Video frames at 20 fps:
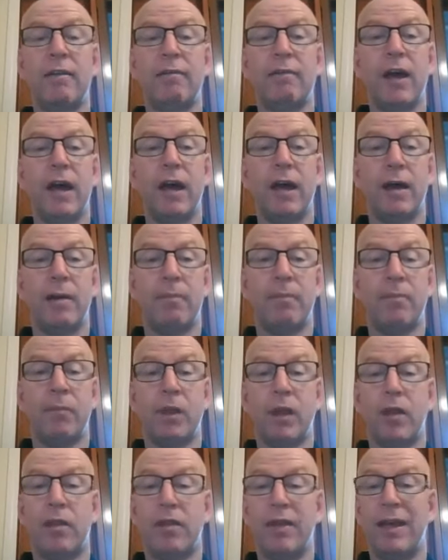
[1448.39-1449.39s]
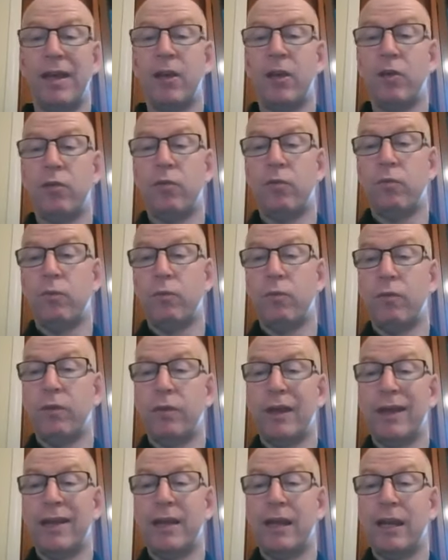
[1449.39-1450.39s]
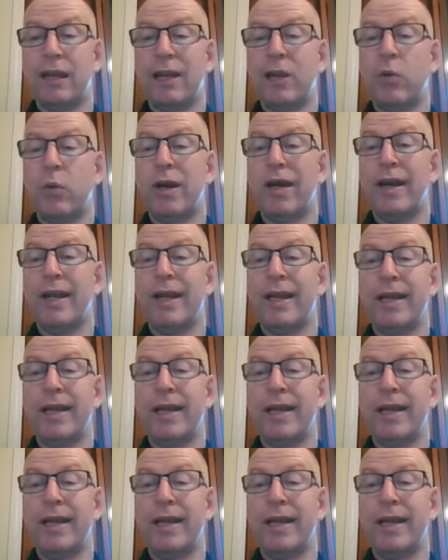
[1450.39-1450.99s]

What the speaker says: then the liquidity